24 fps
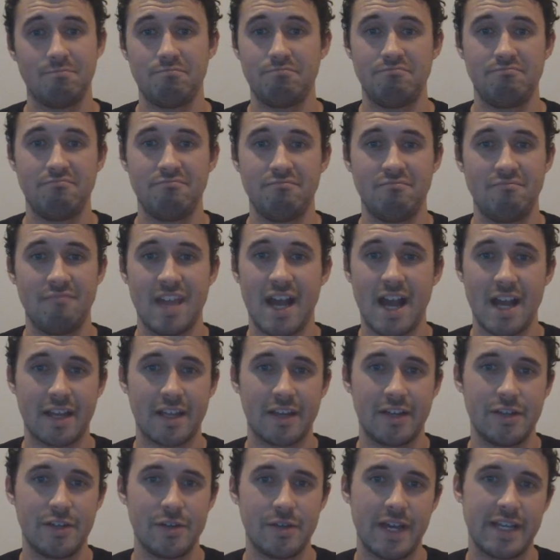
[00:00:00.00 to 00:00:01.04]
not going
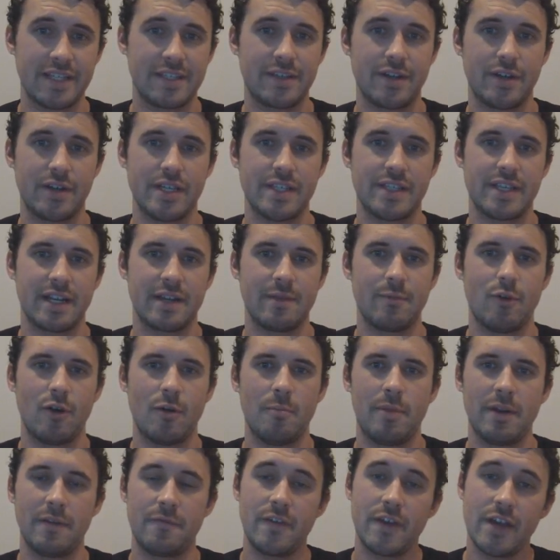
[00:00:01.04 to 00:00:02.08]
to do that series anymore.
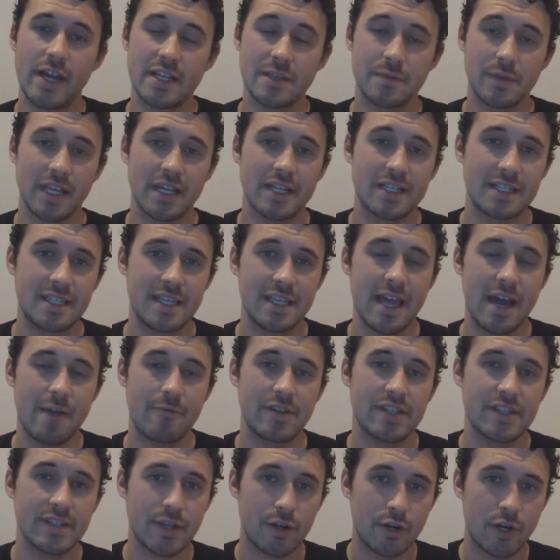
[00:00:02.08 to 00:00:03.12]
But if you guys would like to see that
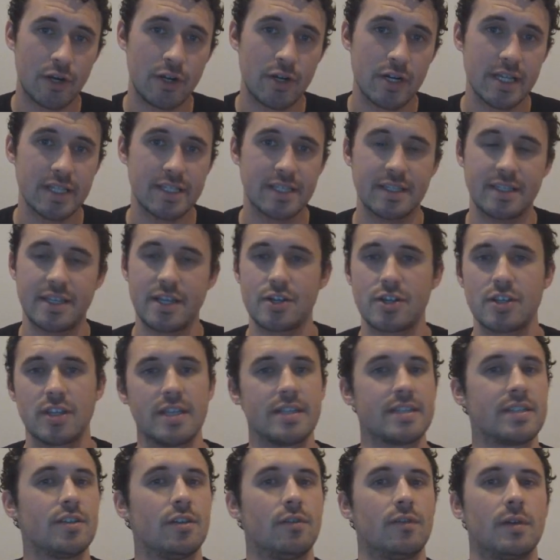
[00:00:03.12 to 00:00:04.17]
return, it's essentially a
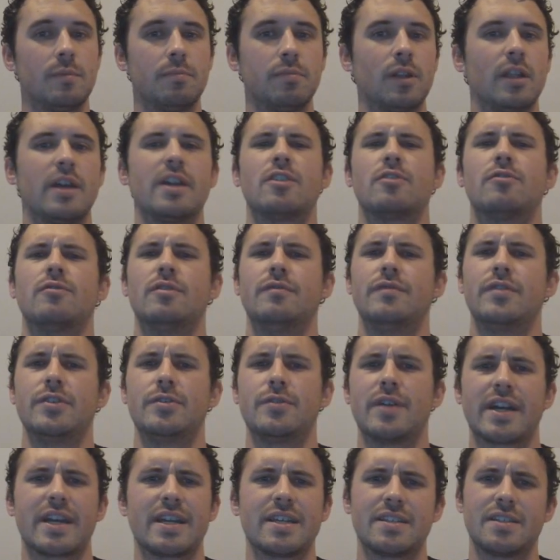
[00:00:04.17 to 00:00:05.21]
silver player review,
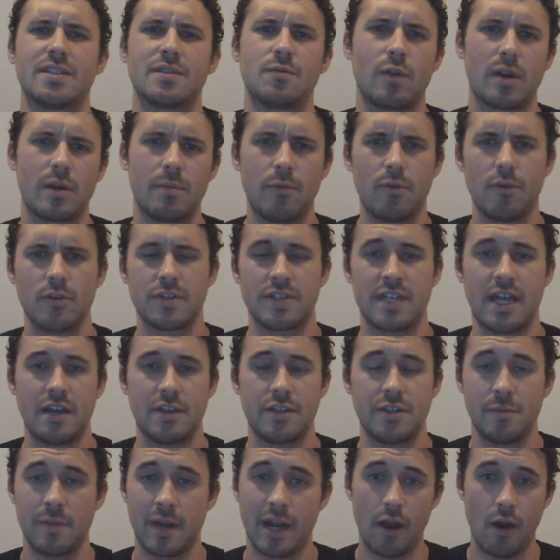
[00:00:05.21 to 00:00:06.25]
I guess is what it boils down
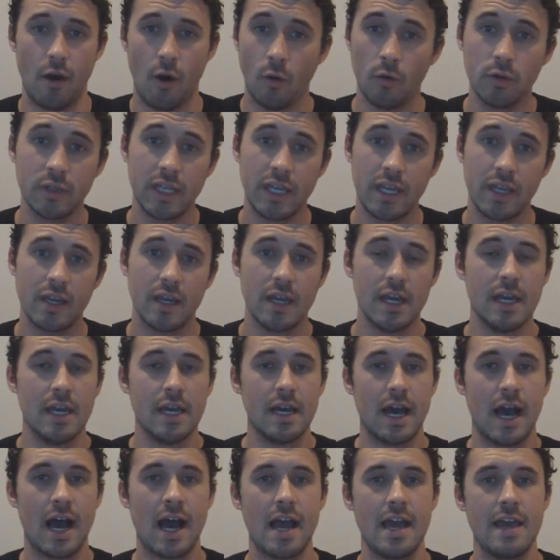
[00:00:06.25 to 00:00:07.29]
to. But I only,
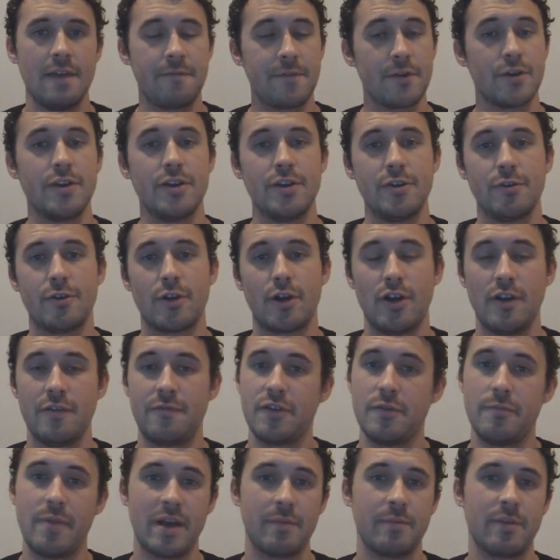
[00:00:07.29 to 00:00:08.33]
if you're new or if
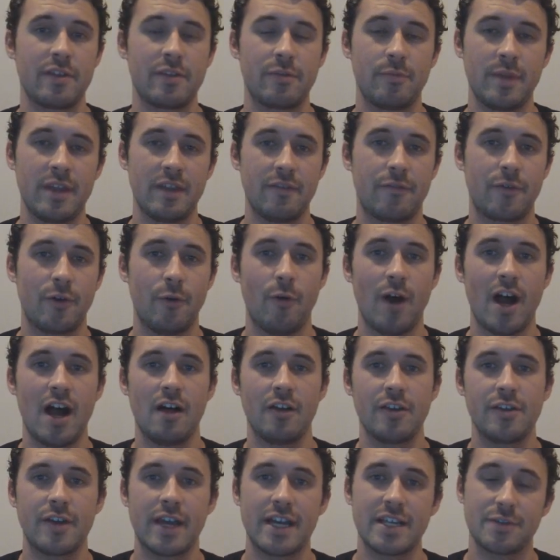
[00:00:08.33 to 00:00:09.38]
you've been with me for a while,
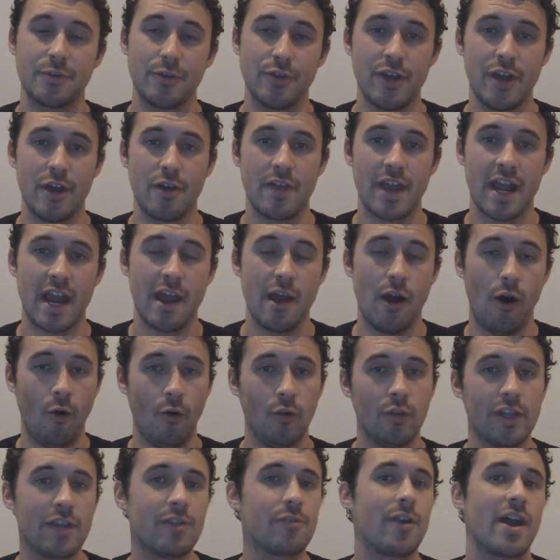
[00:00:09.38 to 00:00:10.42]
you guys will know that I
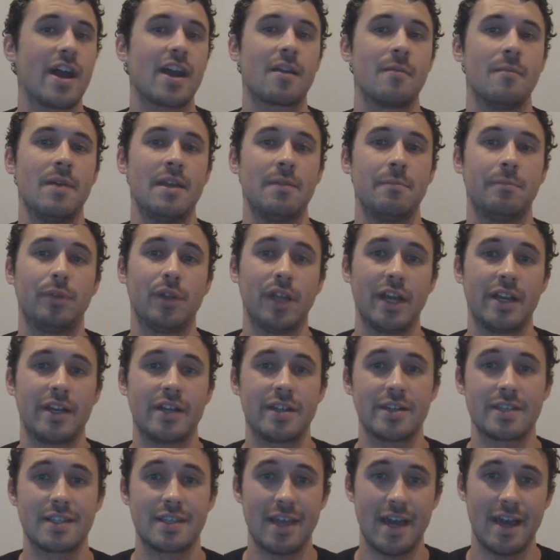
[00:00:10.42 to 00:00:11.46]
only recommend
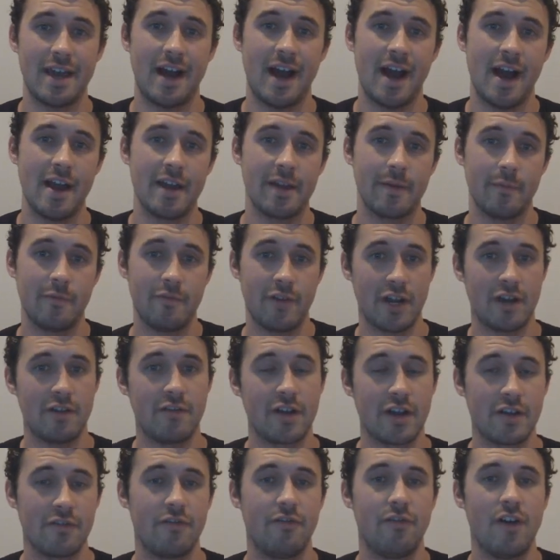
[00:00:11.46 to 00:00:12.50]
players that I am very,
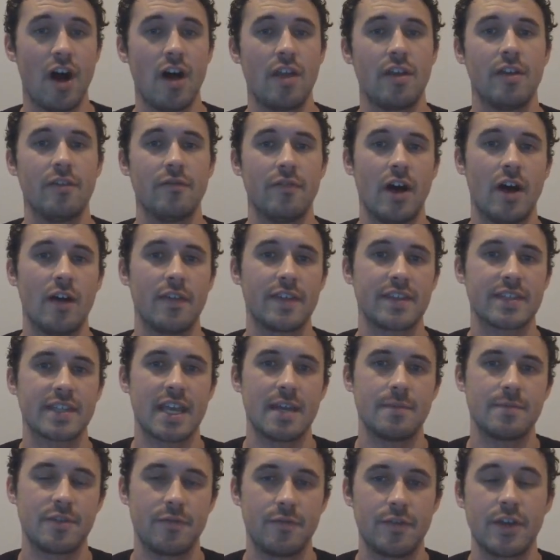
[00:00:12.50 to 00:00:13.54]
very fond of on this
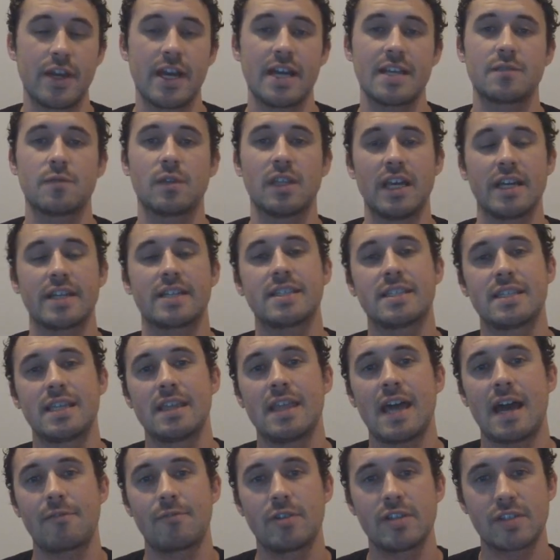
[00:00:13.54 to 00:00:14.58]
game. So if you guys would like to see
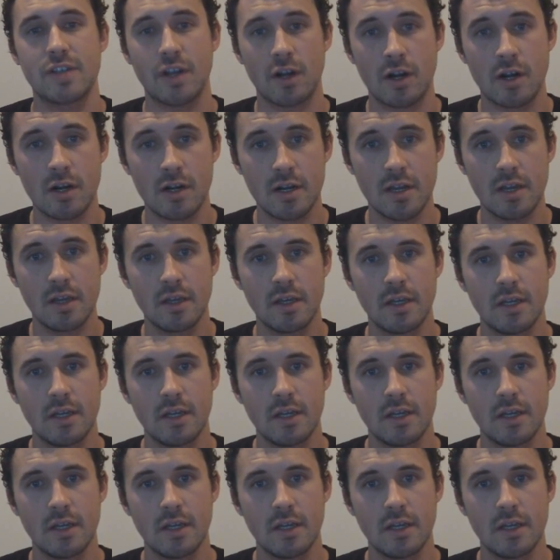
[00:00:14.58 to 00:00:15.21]
that return,